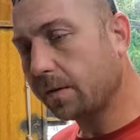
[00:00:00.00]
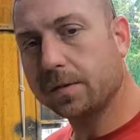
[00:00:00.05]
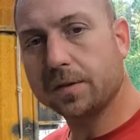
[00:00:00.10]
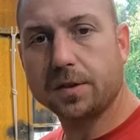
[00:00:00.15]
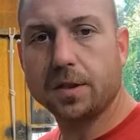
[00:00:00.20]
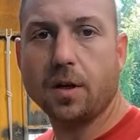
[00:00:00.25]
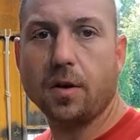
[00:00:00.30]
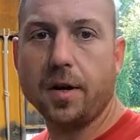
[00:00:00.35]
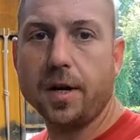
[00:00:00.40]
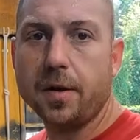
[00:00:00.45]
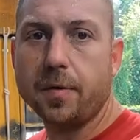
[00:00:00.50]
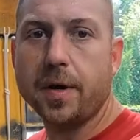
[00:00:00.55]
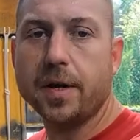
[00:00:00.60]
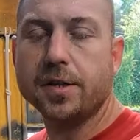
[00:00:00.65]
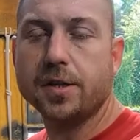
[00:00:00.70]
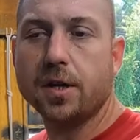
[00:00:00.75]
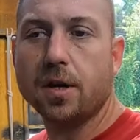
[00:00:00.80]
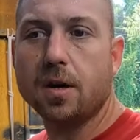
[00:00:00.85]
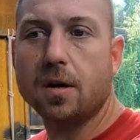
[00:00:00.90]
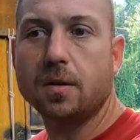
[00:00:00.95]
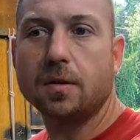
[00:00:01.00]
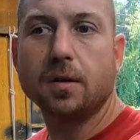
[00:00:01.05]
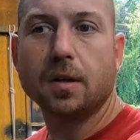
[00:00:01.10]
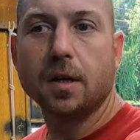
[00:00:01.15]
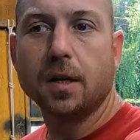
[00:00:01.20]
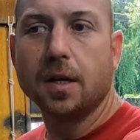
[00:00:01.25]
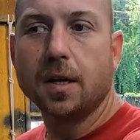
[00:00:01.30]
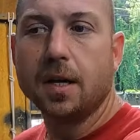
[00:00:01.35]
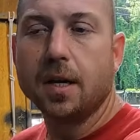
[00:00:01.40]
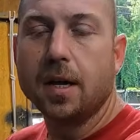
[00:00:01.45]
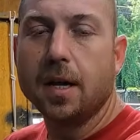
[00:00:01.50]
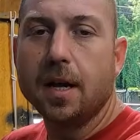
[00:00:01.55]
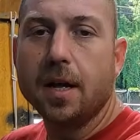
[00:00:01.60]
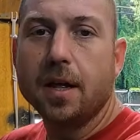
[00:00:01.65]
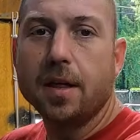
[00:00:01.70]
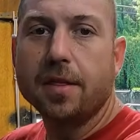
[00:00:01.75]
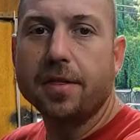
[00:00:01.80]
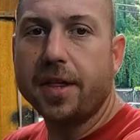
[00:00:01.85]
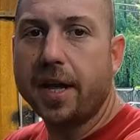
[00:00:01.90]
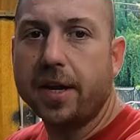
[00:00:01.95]
So anyways, y'all,
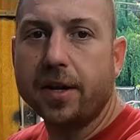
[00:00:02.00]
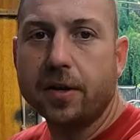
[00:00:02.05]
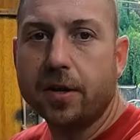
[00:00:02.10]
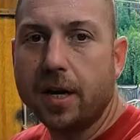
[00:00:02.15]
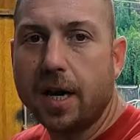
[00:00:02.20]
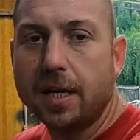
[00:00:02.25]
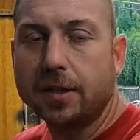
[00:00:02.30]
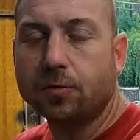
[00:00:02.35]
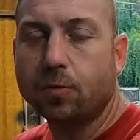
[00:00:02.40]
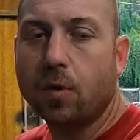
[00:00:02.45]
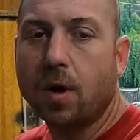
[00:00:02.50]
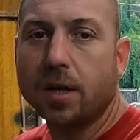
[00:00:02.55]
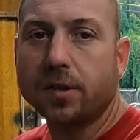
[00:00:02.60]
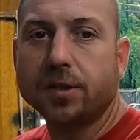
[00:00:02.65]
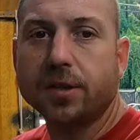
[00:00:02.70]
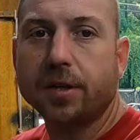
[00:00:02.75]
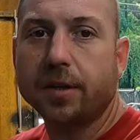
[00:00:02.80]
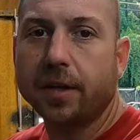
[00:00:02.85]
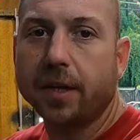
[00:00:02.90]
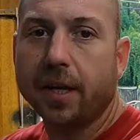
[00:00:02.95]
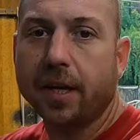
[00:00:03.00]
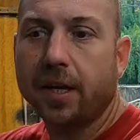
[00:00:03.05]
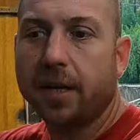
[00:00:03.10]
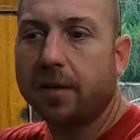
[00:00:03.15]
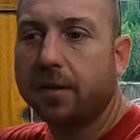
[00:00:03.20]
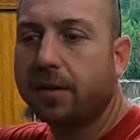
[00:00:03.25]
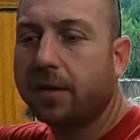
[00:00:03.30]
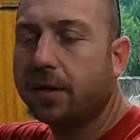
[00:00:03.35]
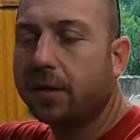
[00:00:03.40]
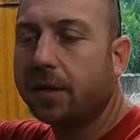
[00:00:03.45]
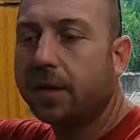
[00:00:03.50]
thank you guys for watching till the end.